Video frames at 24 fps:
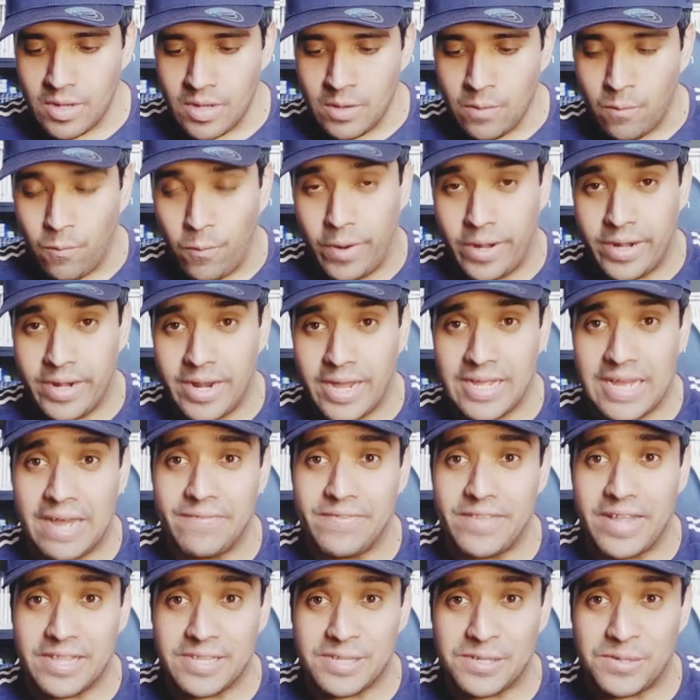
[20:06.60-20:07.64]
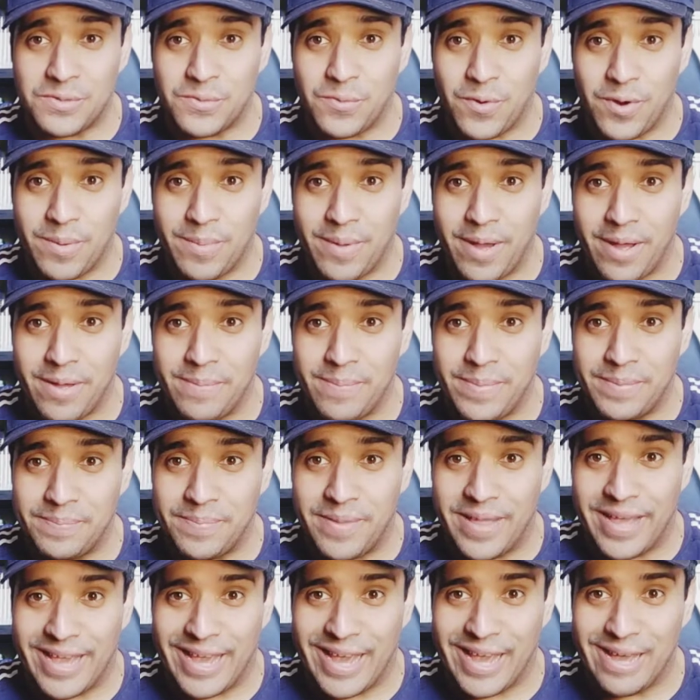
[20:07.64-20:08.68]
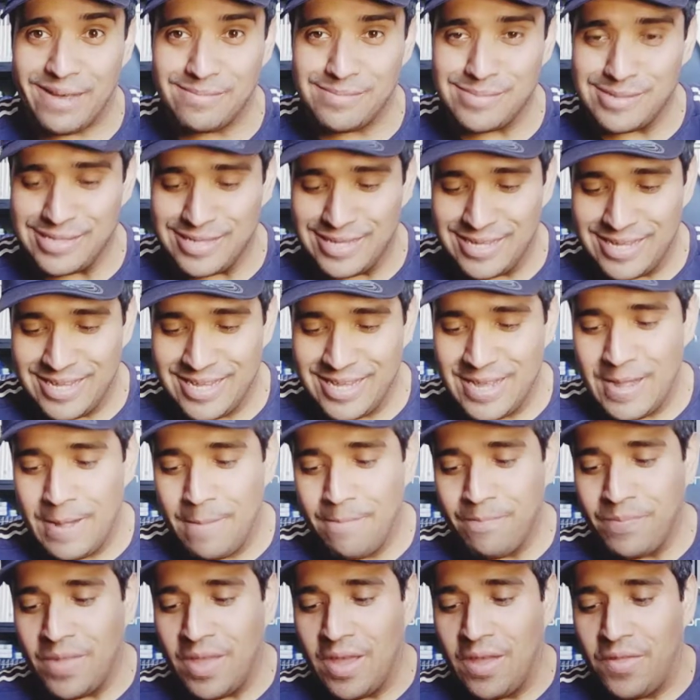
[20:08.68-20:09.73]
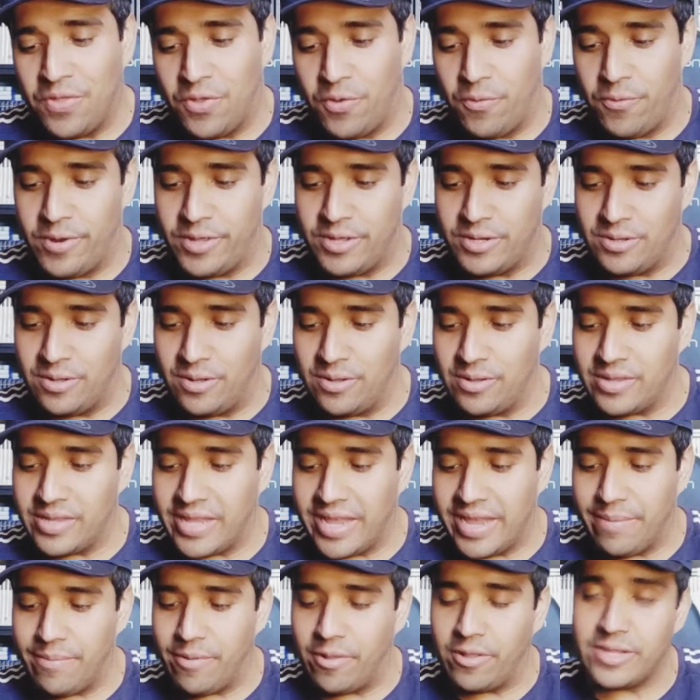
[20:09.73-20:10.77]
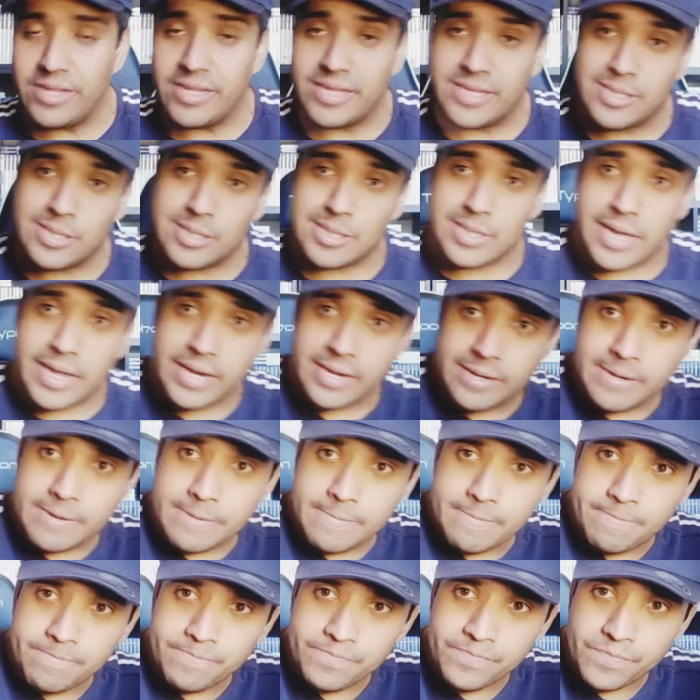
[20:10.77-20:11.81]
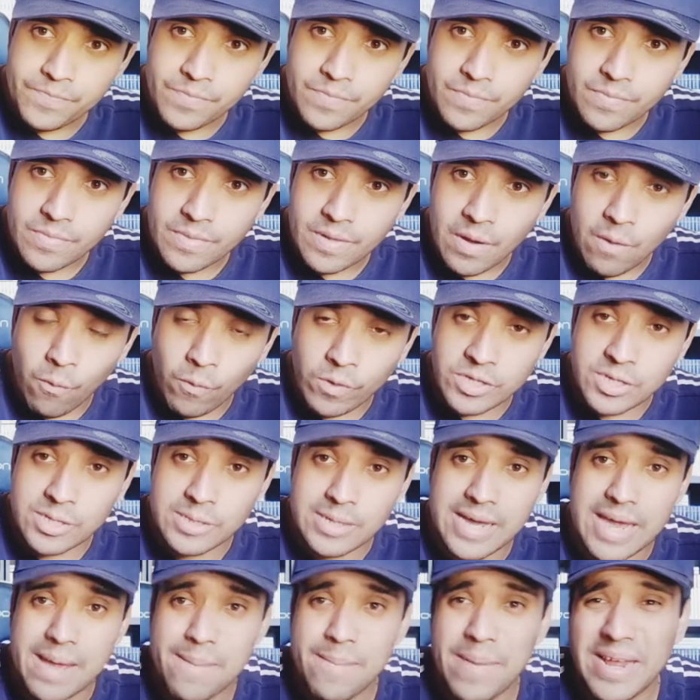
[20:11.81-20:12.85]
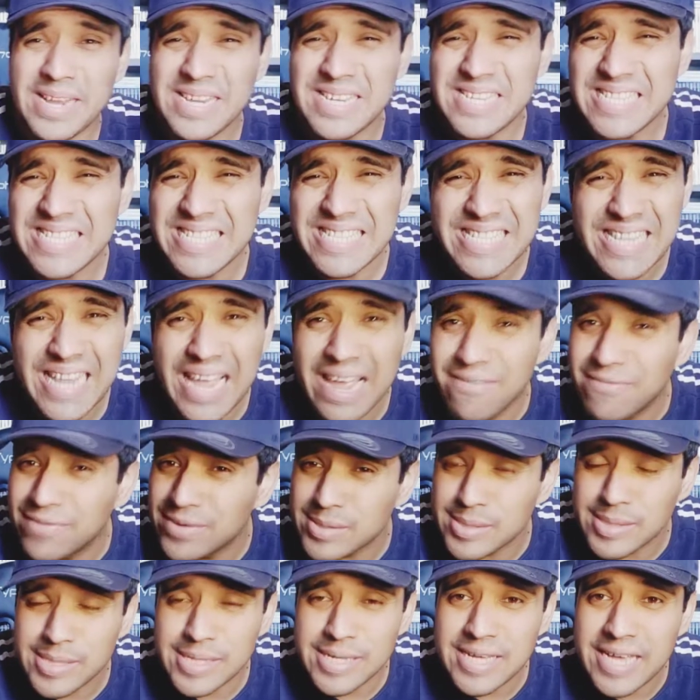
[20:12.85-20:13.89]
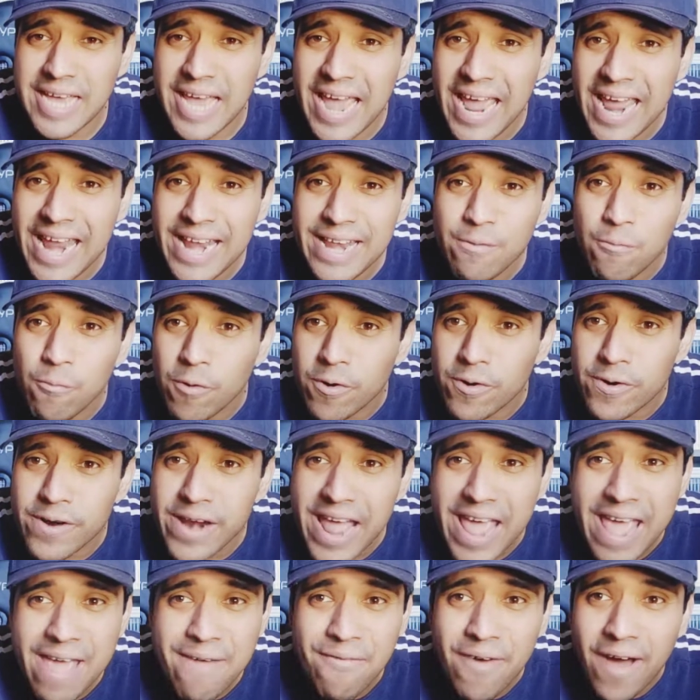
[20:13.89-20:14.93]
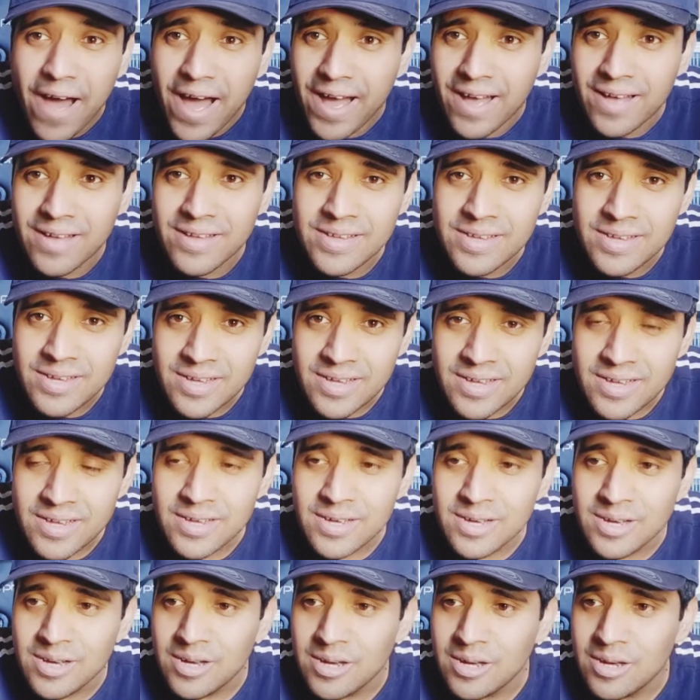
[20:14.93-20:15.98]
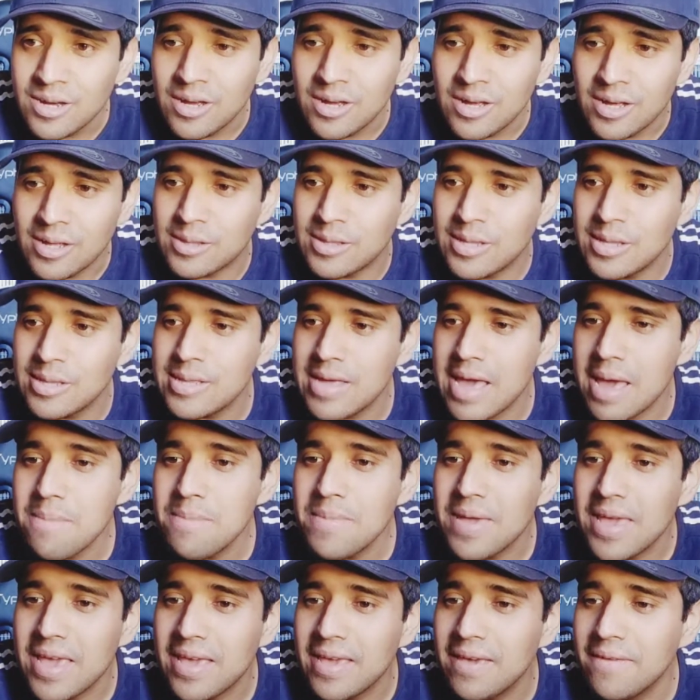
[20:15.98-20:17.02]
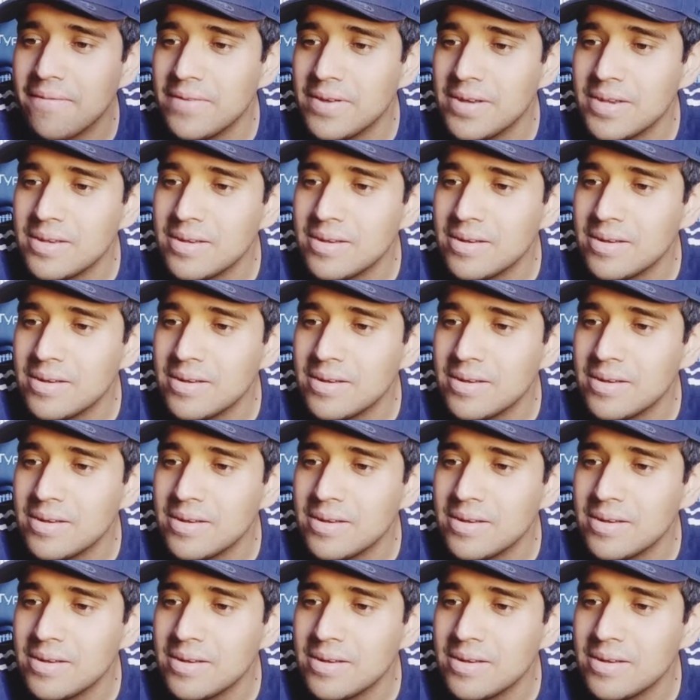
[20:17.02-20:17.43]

when I had nothing to worry about but playing games the original Diabolik Sin, which is a game I never see anywhere ever. Is this game even